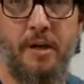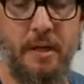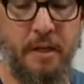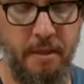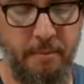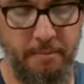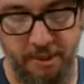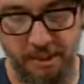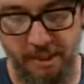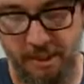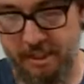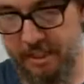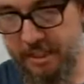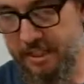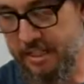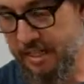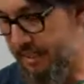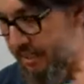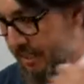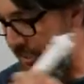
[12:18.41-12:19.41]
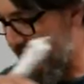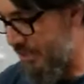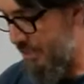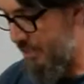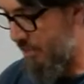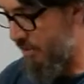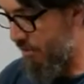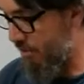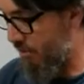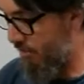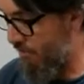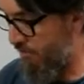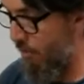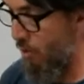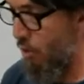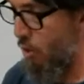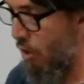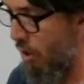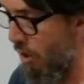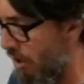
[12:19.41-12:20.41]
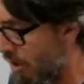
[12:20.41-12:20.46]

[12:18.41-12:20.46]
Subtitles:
And I'm just going to set this end on the floor,